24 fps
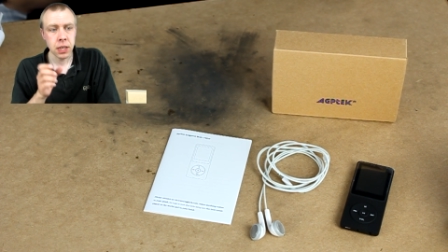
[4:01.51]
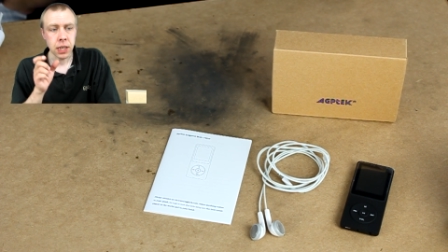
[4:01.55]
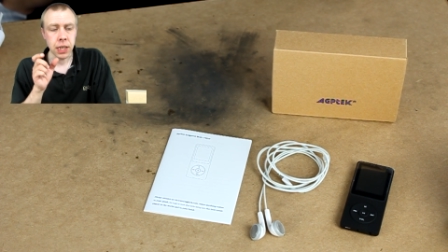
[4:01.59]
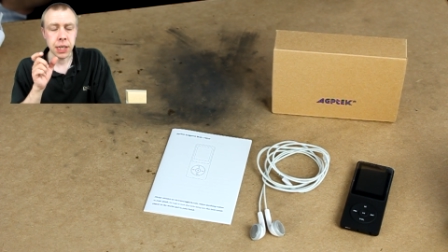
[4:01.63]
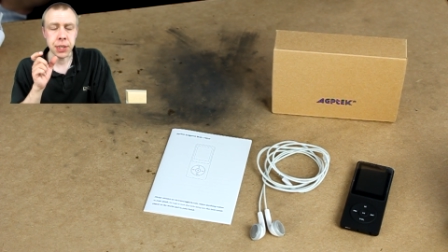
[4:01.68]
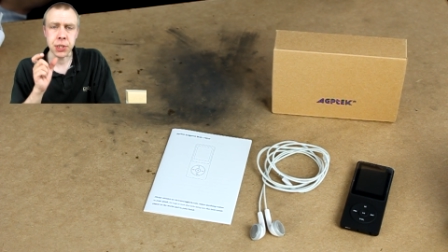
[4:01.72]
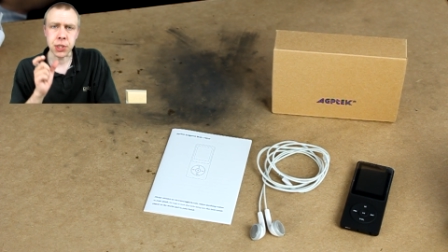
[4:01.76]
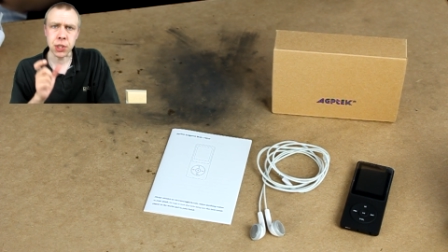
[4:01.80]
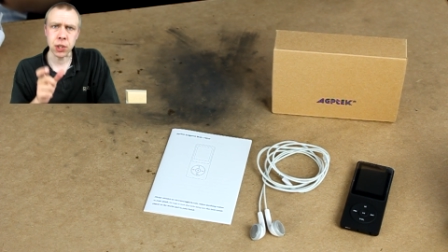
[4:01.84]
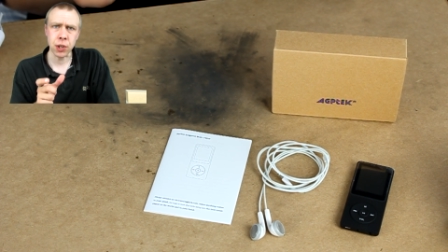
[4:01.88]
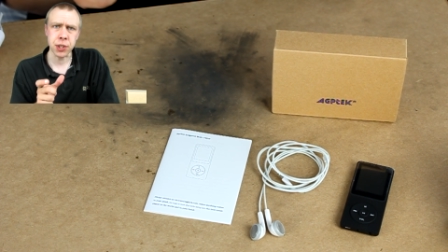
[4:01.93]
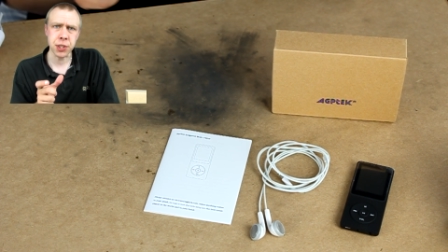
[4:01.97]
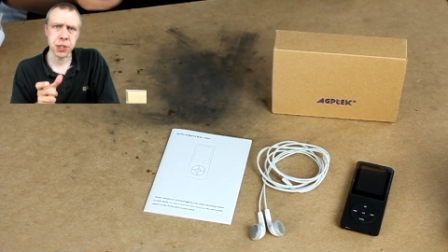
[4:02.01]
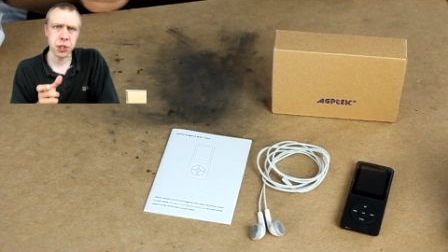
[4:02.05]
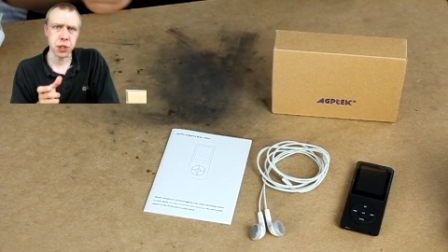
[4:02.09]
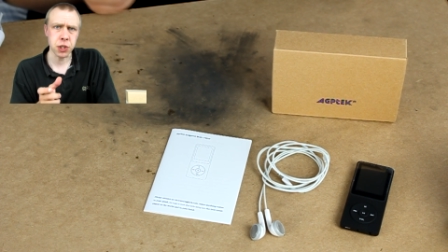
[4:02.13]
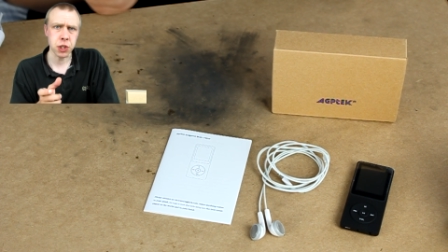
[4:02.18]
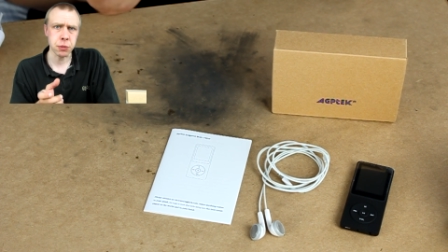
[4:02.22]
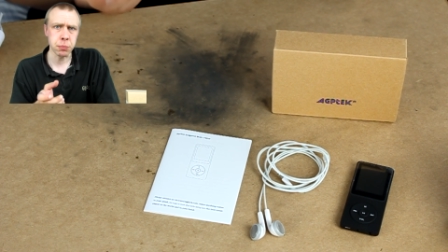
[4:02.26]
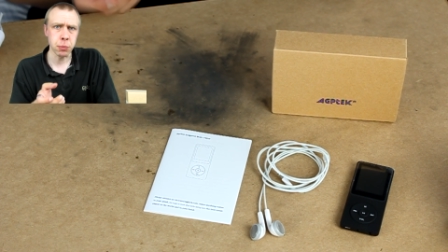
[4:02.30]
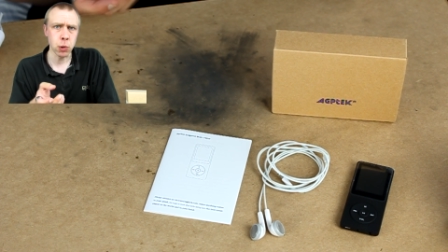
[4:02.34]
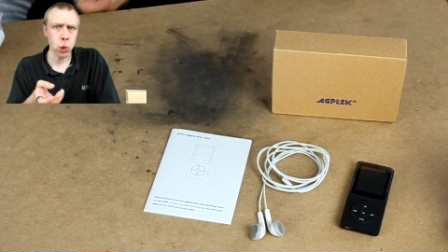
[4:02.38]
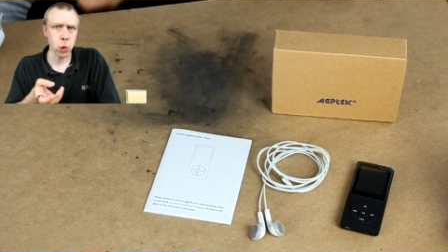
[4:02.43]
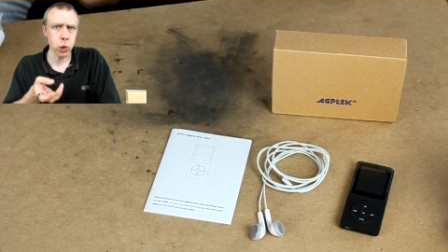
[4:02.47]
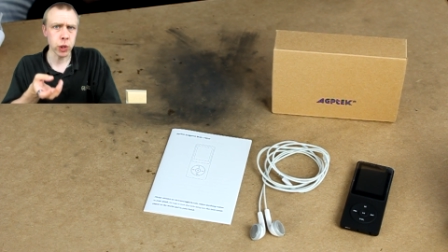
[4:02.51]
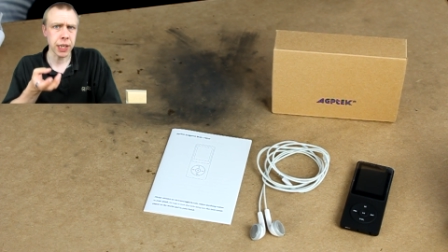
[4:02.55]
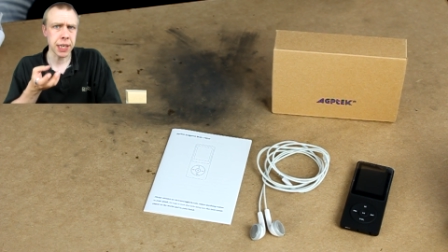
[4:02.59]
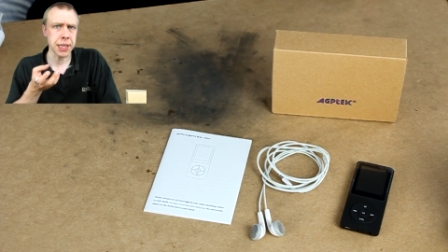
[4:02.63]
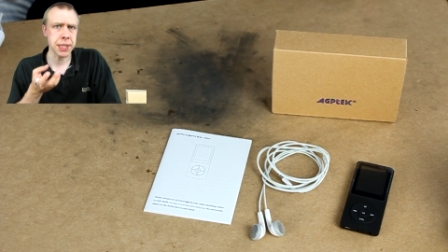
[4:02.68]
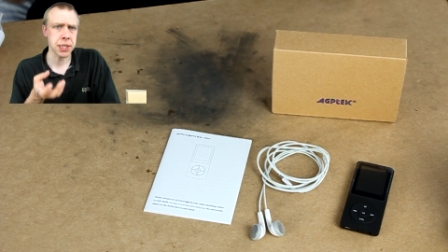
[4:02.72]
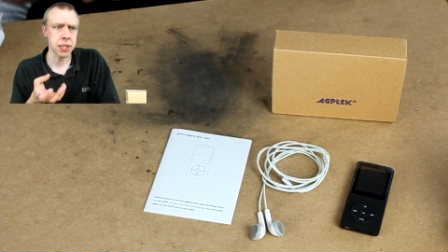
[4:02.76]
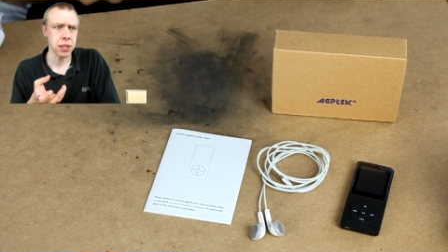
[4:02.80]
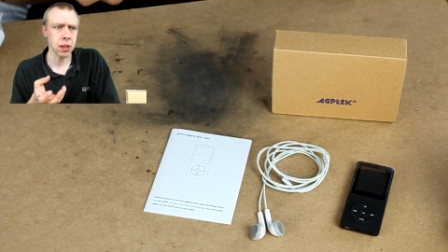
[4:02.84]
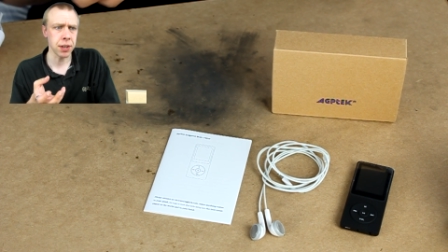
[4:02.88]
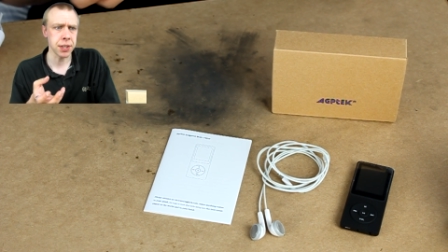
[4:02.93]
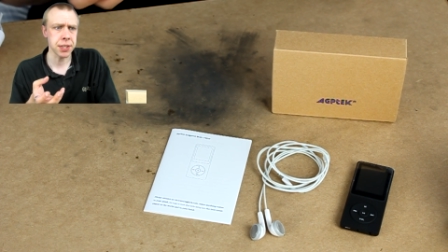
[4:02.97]
It's nice and small,
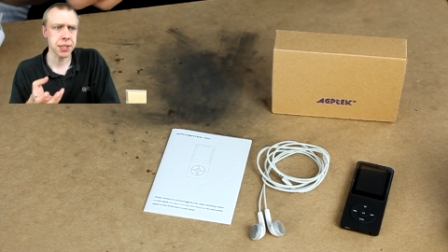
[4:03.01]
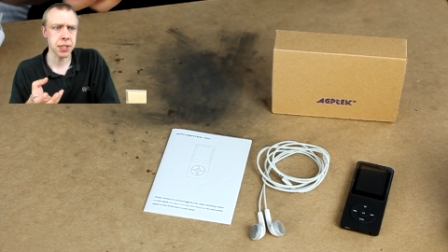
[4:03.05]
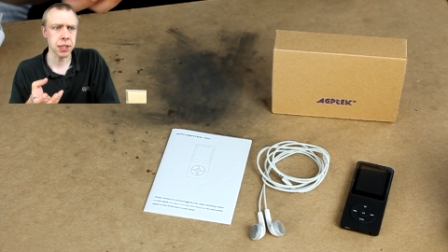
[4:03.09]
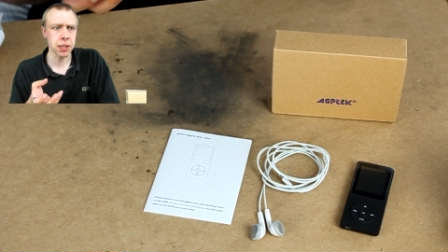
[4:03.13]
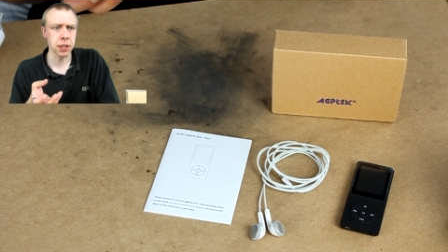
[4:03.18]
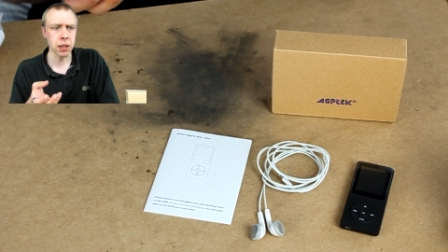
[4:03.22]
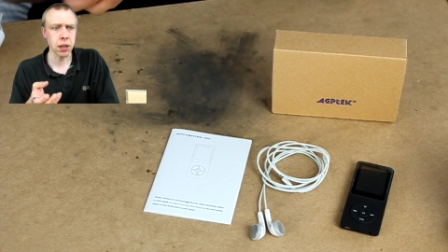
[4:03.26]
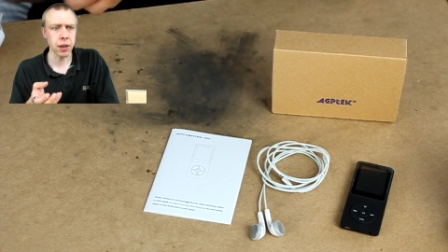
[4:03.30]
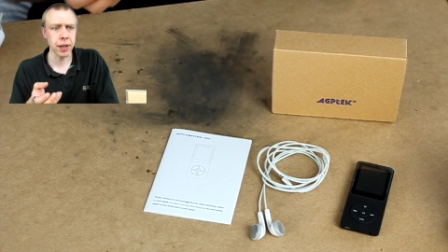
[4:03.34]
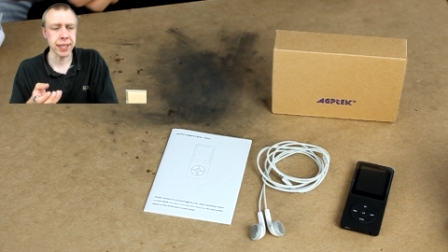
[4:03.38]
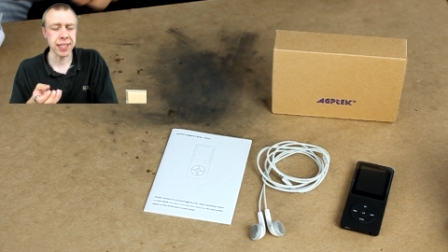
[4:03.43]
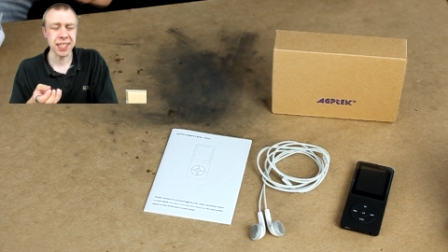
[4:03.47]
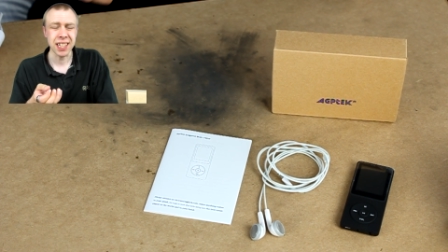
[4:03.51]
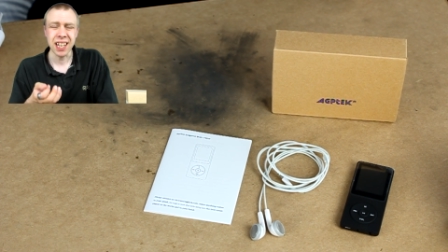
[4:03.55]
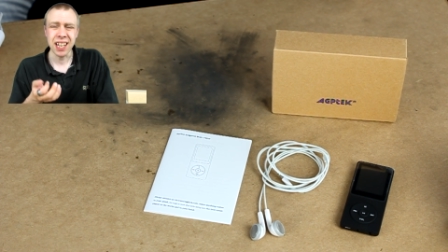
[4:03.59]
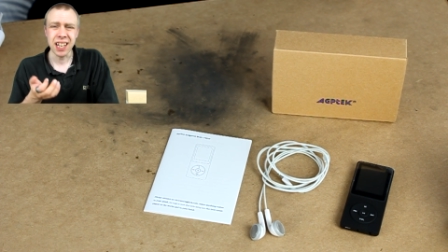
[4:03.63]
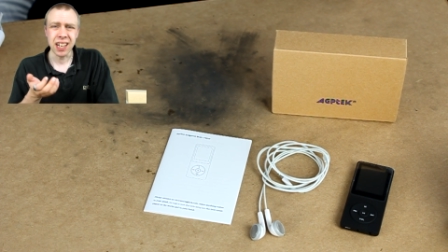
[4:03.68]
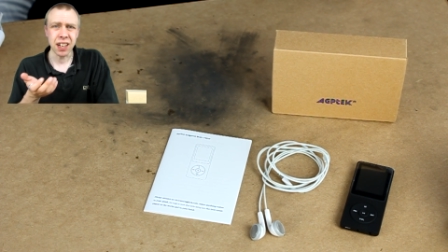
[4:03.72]
it's nice and light,